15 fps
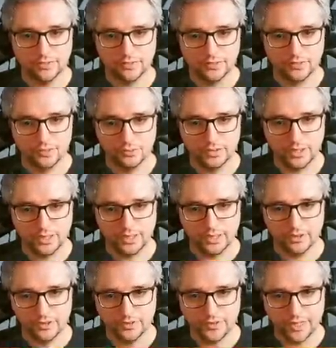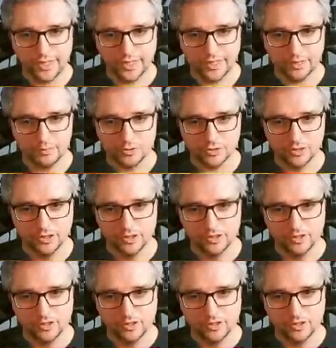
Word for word: So we cannot die anymore.